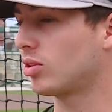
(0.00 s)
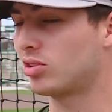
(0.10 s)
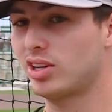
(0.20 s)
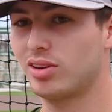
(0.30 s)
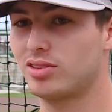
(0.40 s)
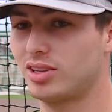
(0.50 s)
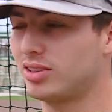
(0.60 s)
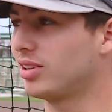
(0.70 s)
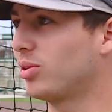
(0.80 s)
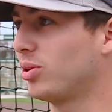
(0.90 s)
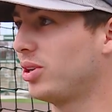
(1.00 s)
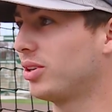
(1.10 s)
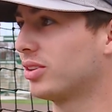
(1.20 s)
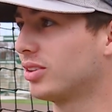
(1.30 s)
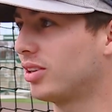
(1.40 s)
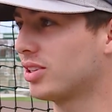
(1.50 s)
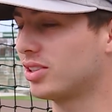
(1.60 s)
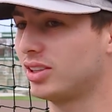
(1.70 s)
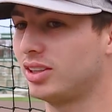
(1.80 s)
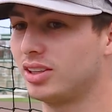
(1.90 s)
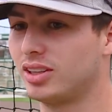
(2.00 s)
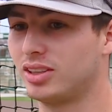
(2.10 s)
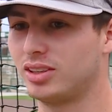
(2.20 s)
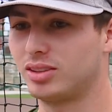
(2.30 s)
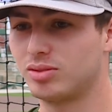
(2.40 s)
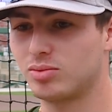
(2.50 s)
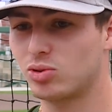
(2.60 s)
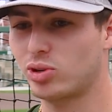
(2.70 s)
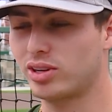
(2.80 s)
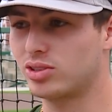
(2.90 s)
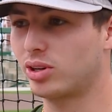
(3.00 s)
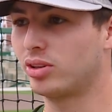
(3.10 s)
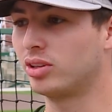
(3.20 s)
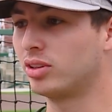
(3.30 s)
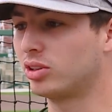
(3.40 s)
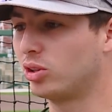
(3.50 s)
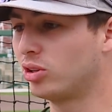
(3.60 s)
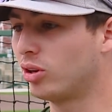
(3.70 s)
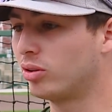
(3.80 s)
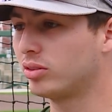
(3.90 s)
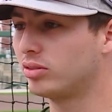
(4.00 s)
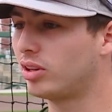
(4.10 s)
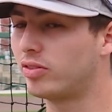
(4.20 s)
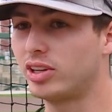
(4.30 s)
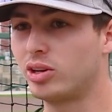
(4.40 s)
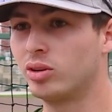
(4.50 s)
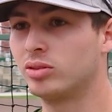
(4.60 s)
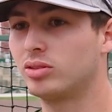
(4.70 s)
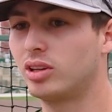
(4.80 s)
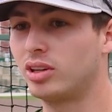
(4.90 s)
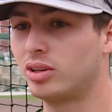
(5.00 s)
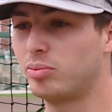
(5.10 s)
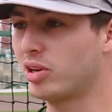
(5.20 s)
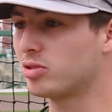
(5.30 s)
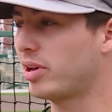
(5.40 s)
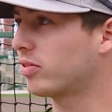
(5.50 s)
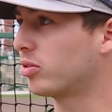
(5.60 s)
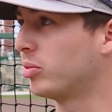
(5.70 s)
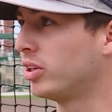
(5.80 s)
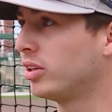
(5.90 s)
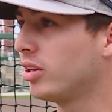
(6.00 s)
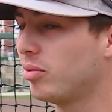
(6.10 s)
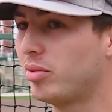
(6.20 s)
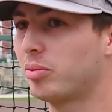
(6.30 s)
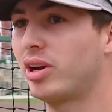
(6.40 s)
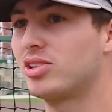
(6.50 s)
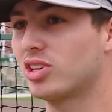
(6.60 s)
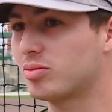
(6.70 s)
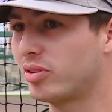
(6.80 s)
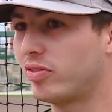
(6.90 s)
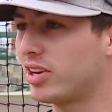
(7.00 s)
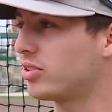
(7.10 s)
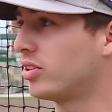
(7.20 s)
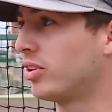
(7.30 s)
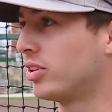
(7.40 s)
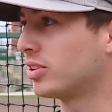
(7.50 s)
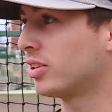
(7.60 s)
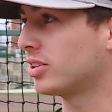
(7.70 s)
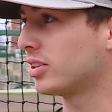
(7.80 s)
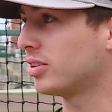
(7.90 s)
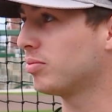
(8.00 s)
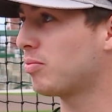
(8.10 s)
Just stay consistent the whole year, honestly. Try to start on a good note. If I don't, bounce back from it, make my adjustment faster than others, honestly.